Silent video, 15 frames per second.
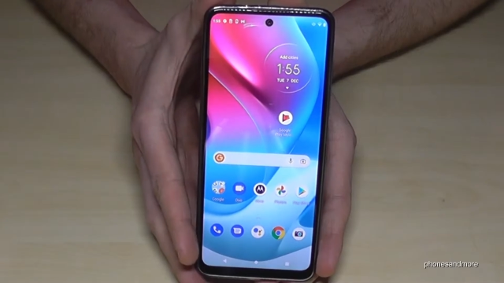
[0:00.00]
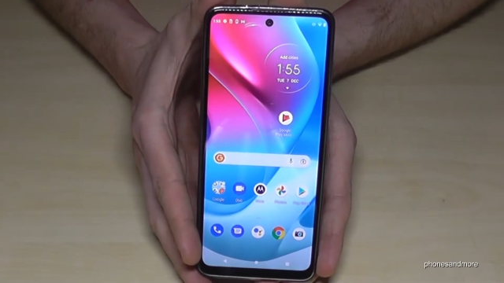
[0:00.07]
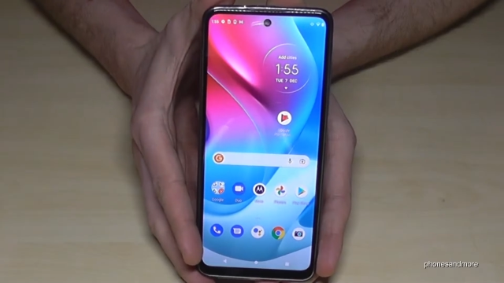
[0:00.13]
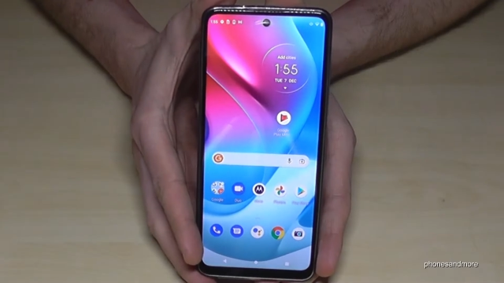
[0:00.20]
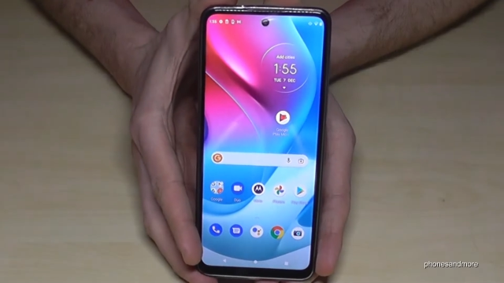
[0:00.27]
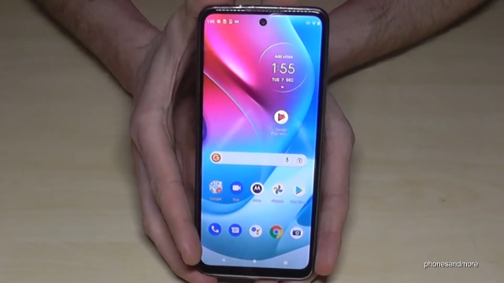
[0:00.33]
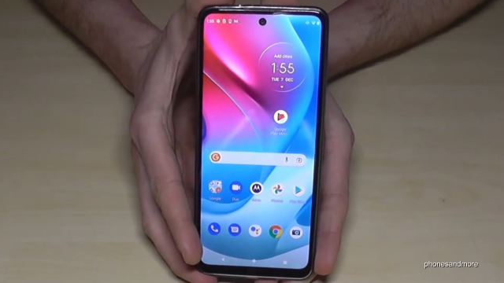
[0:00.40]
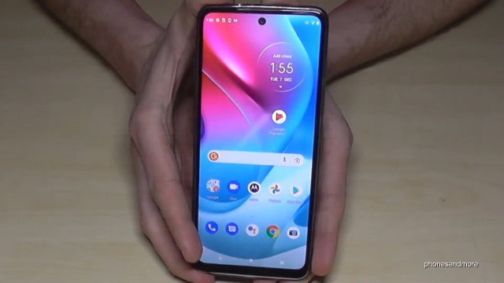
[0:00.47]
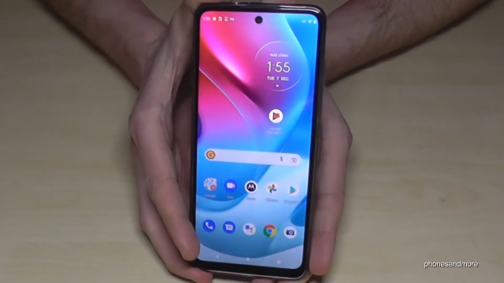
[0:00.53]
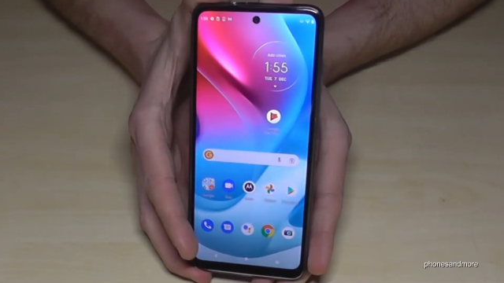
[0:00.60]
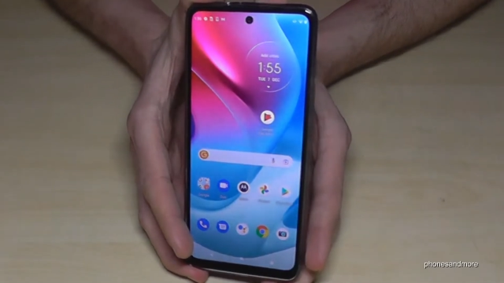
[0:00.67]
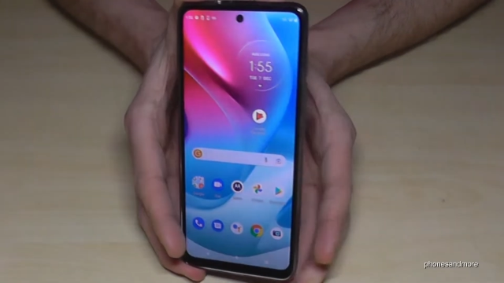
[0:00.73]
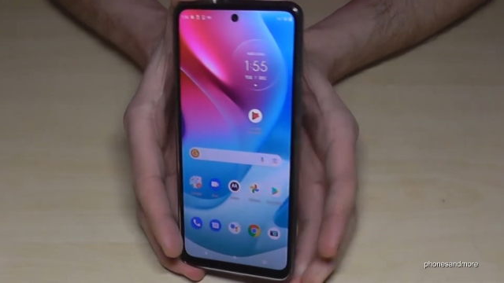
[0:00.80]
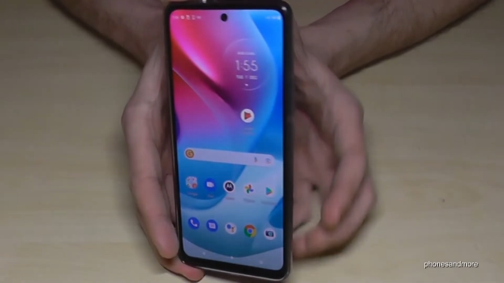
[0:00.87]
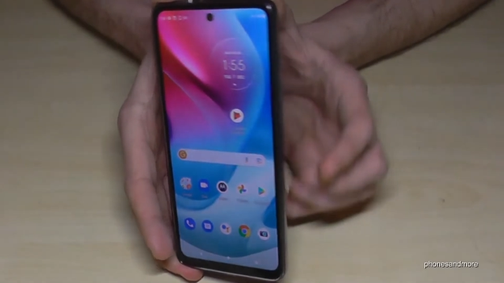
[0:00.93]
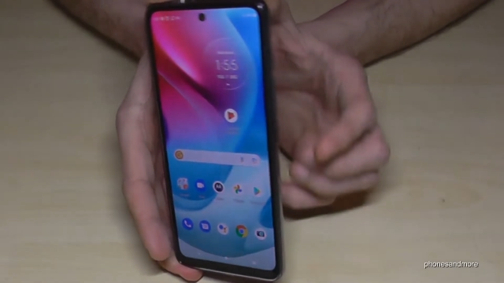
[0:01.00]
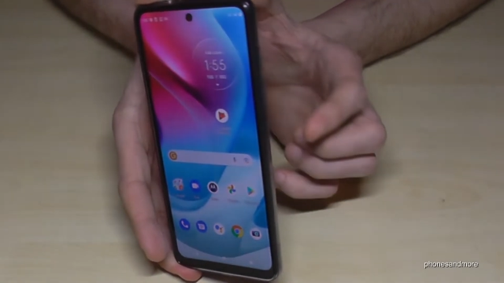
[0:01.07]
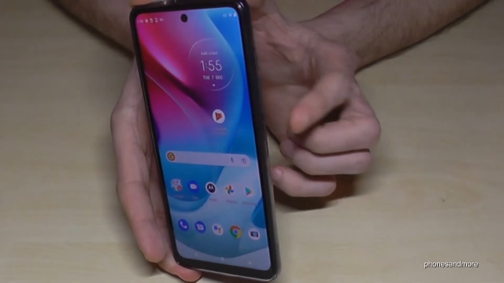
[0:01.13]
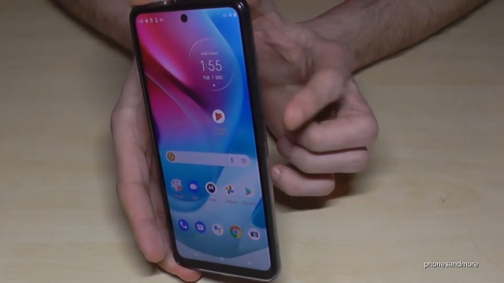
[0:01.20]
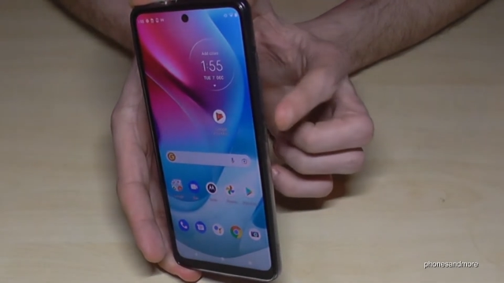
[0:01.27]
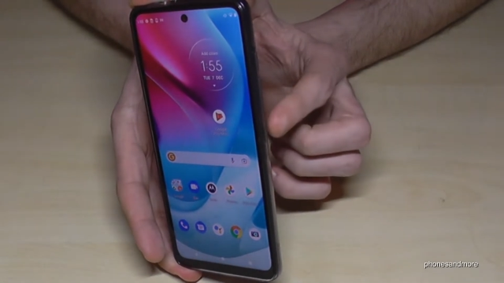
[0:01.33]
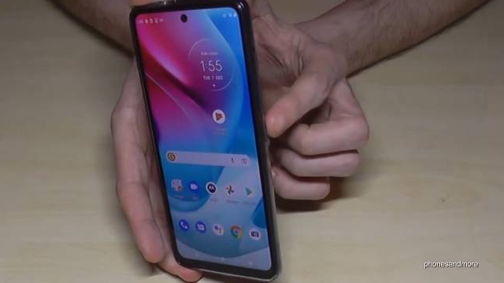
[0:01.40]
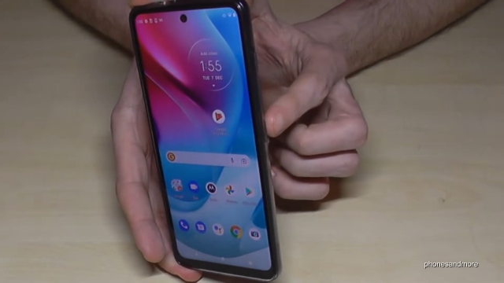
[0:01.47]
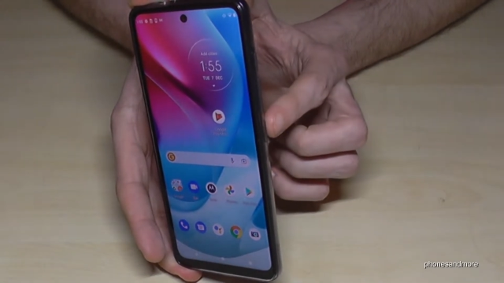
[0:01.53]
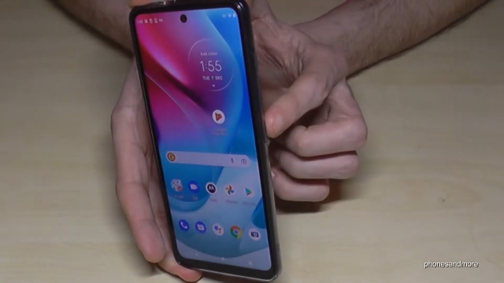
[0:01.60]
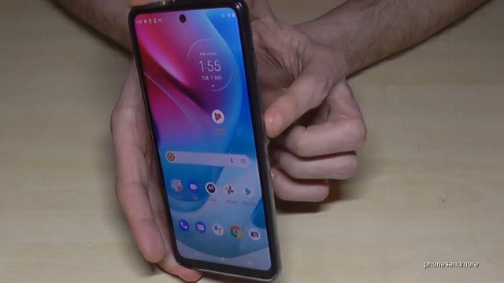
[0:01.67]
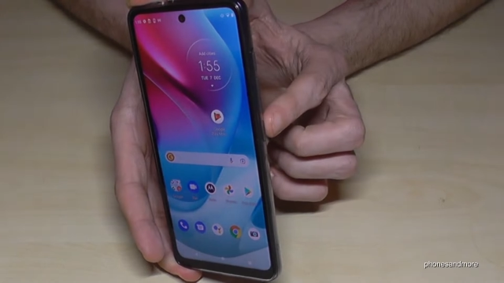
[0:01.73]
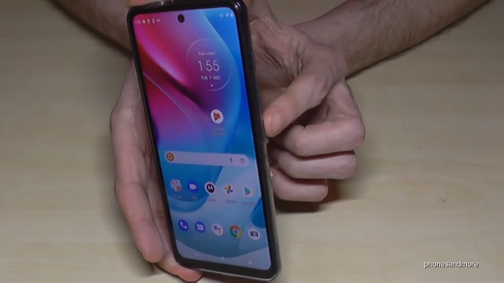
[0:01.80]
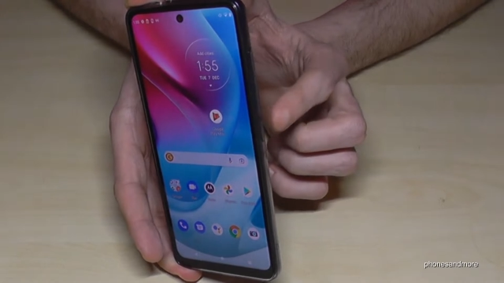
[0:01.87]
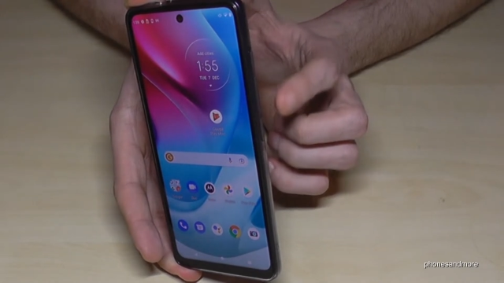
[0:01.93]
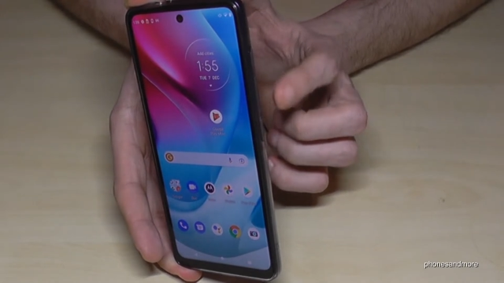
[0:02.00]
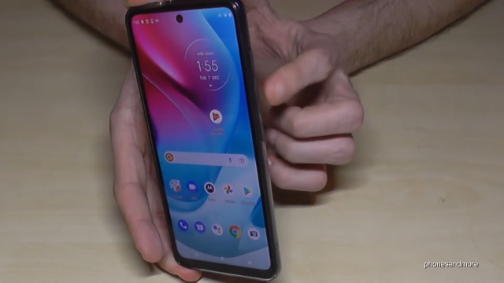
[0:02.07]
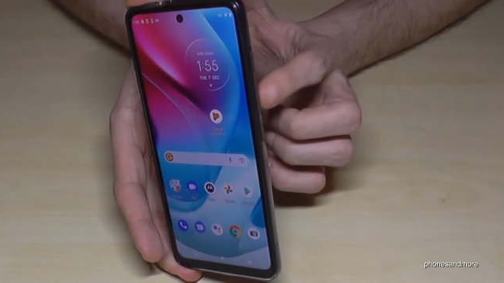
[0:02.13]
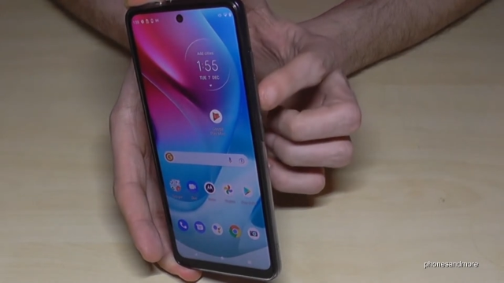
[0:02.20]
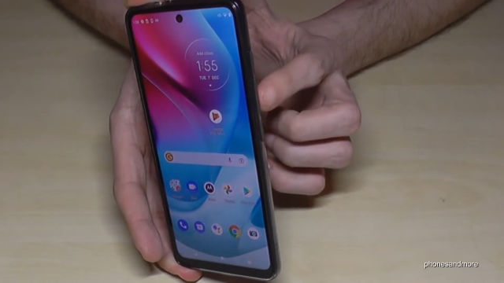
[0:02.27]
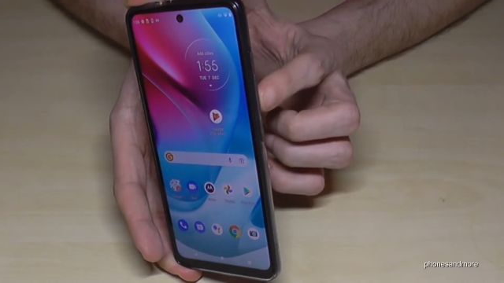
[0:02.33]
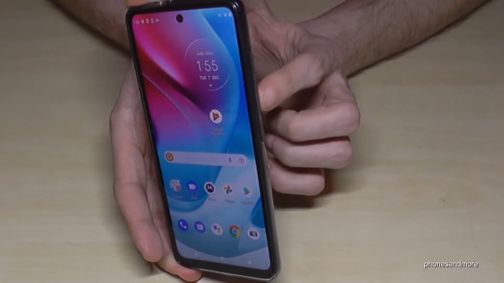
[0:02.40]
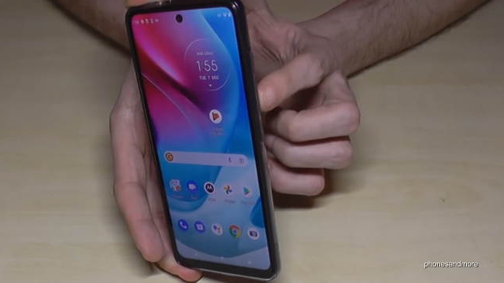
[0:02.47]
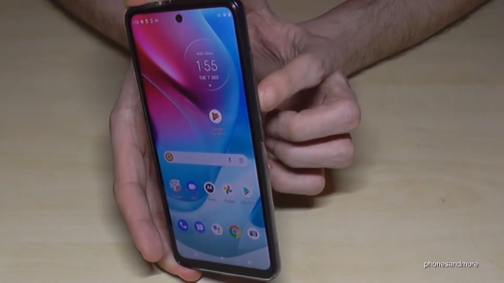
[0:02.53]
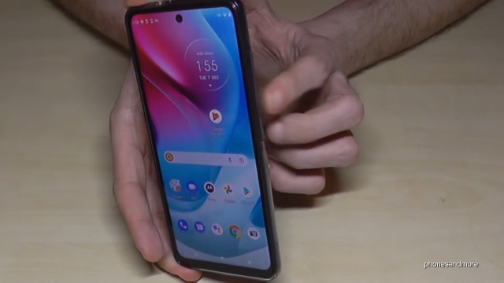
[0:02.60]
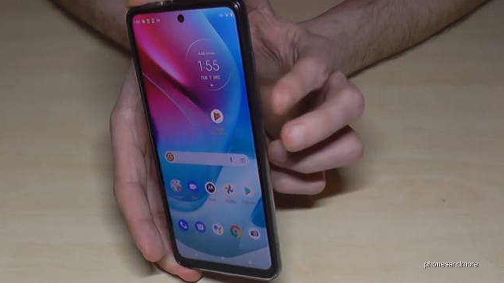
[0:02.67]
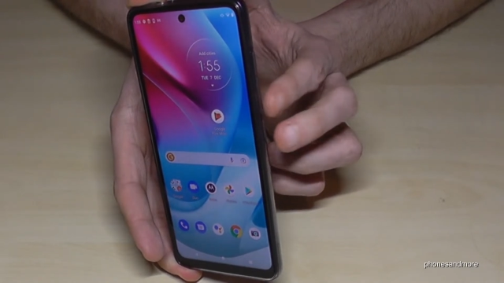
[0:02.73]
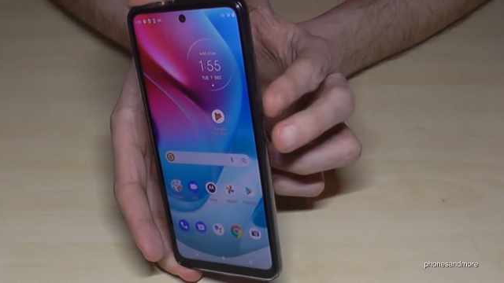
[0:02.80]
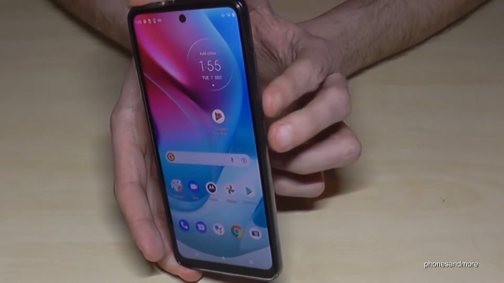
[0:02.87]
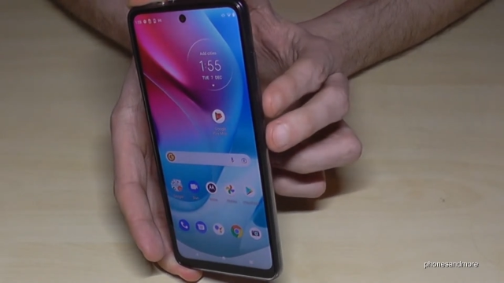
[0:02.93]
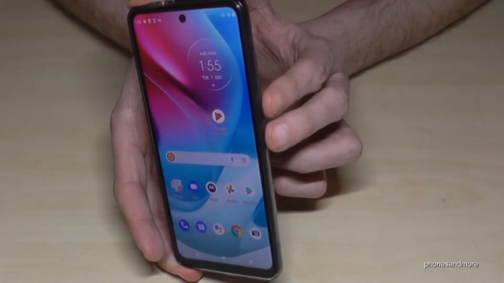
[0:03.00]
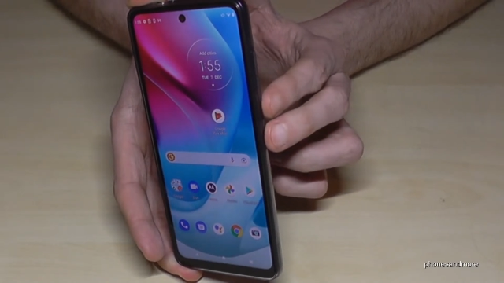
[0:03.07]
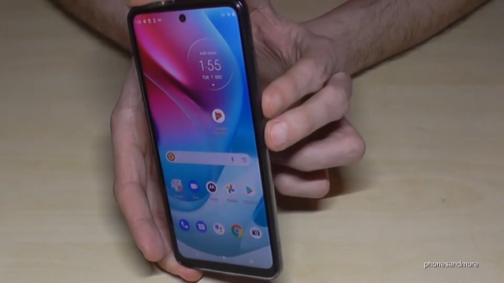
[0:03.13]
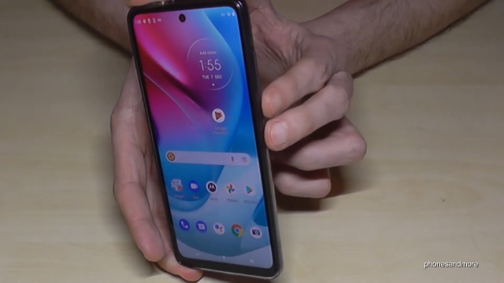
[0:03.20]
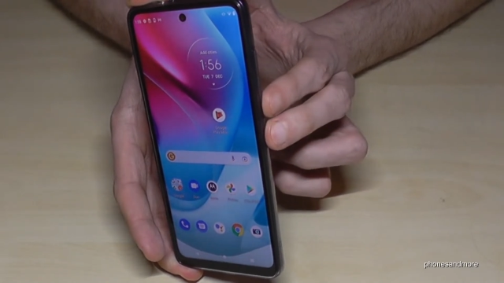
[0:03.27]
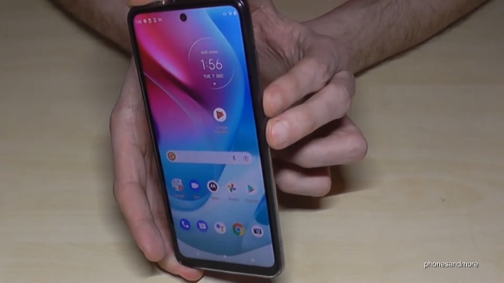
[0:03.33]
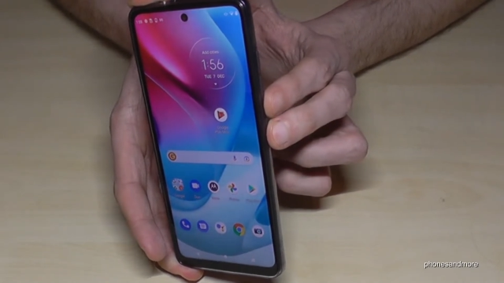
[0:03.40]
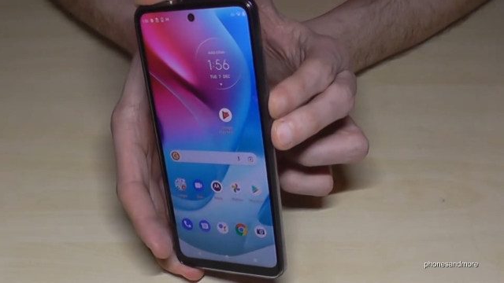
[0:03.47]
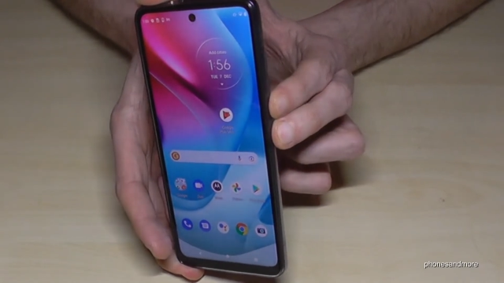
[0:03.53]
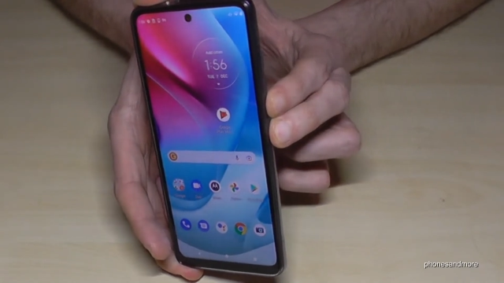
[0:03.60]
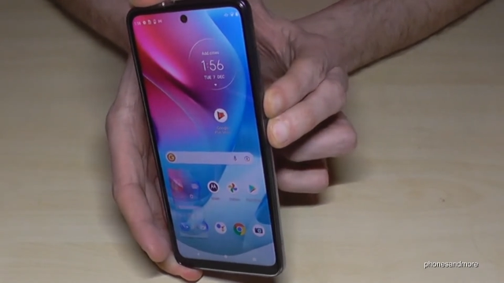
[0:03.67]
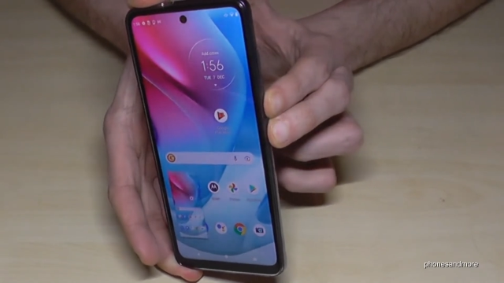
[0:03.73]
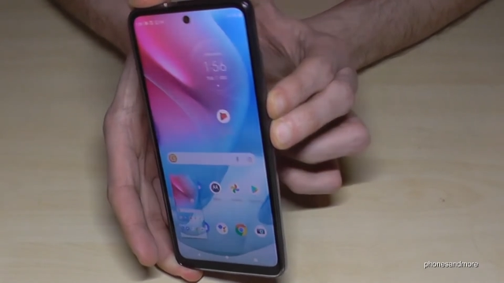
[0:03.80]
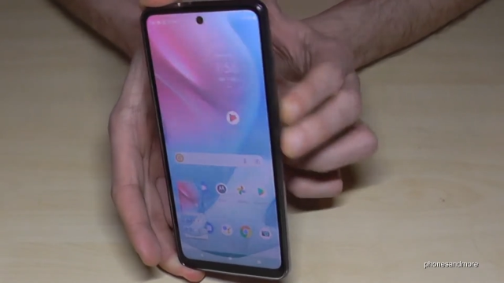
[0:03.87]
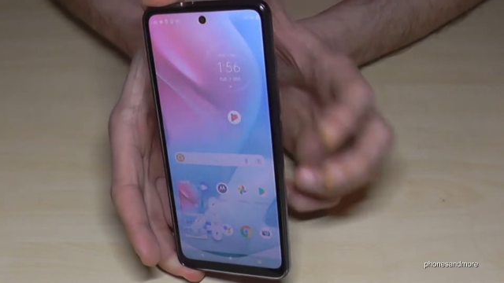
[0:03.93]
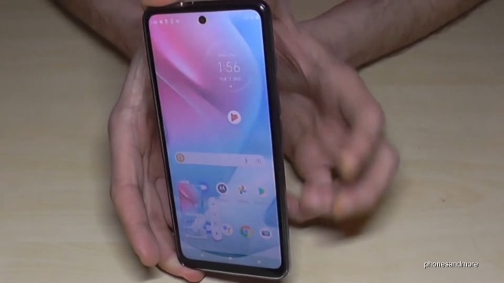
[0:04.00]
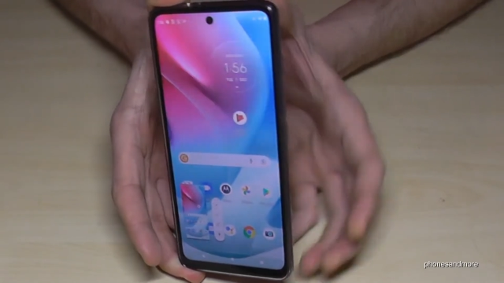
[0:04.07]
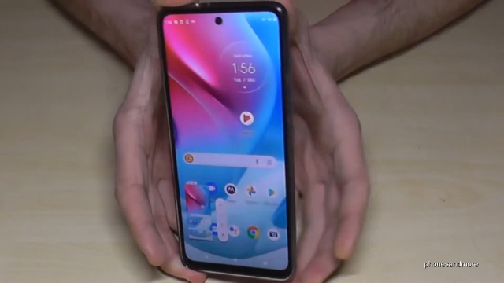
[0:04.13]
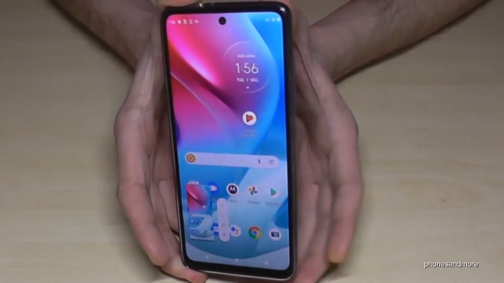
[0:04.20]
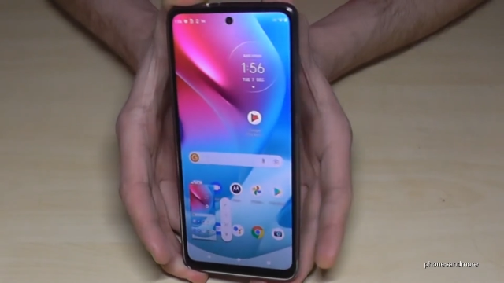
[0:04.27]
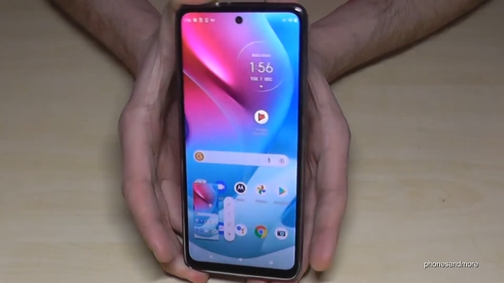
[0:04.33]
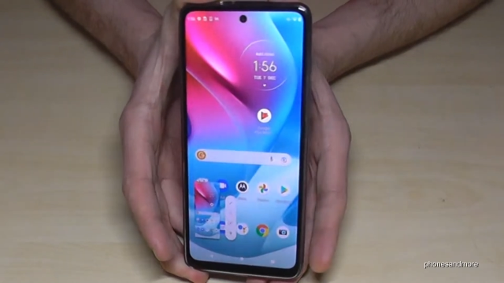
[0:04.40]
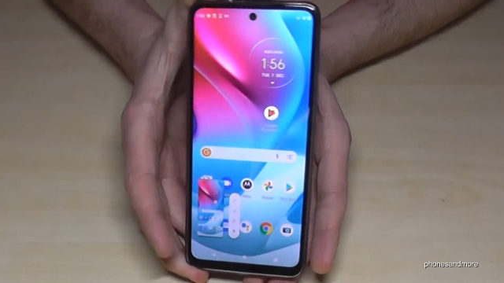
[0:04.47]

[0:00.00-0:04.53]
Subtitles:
[unreadable: no face in view]